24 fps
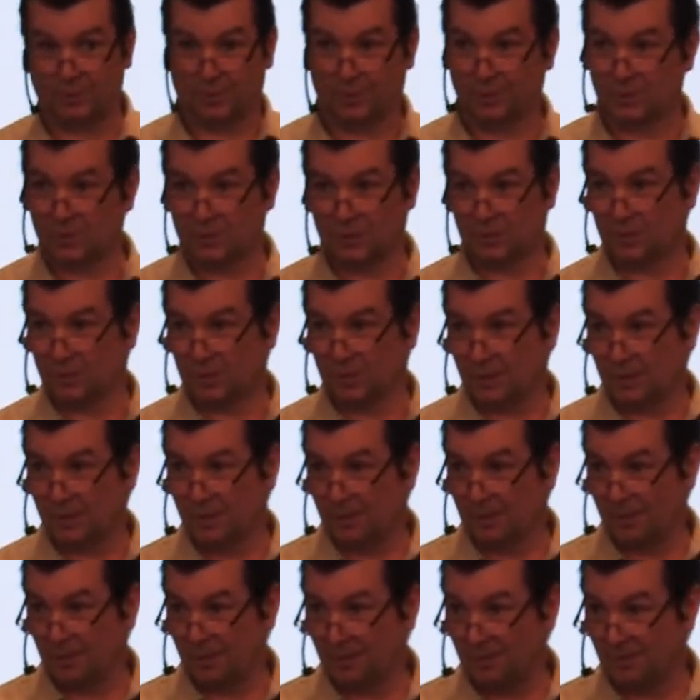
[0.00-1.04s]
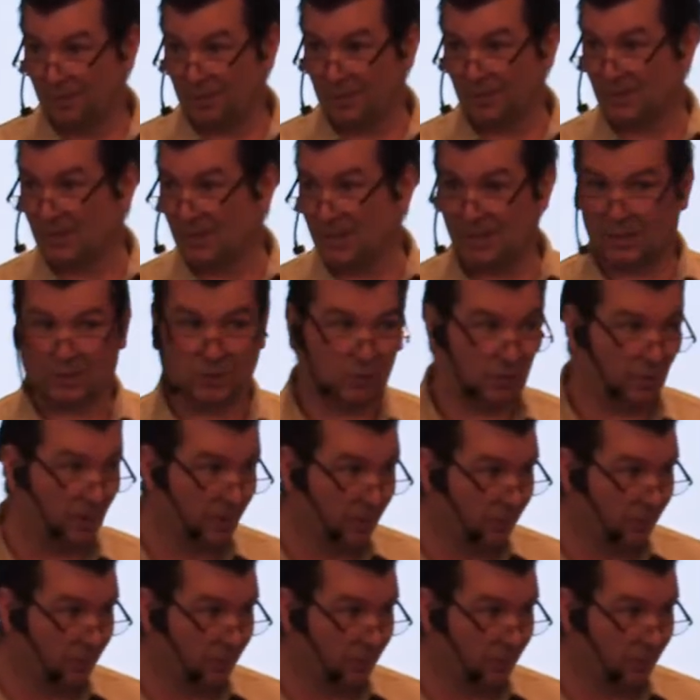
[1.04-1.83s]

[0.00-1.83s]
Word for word: there's disease or